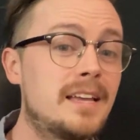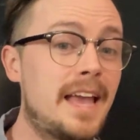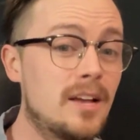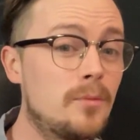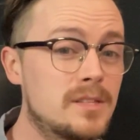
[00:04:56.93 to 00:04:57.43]

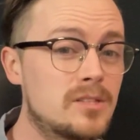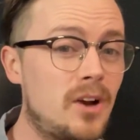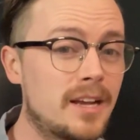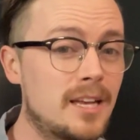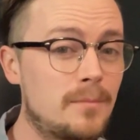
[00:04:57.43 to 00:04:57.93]
Engelmann's
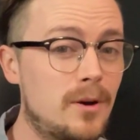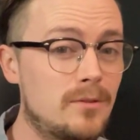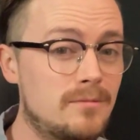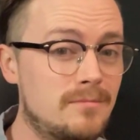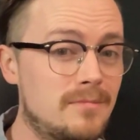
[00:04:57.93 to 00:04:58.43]
talking
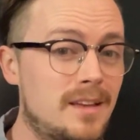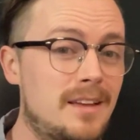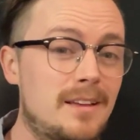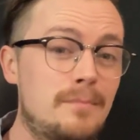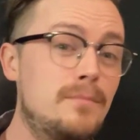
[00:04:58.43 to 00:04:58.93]
about
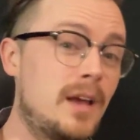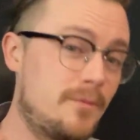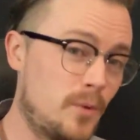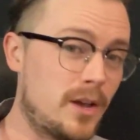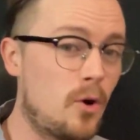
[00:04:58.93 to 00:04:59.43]
if
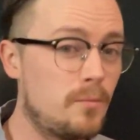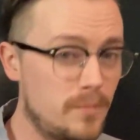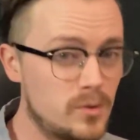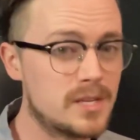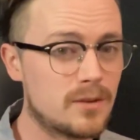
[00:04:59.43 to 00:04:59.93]
we go
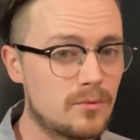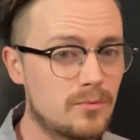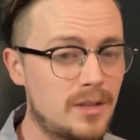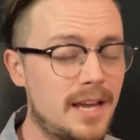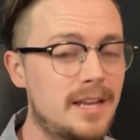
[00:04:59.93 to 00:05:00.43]
music
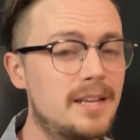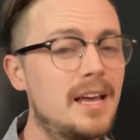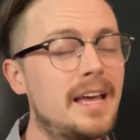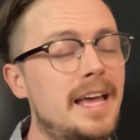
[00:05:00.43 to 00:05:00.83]
related,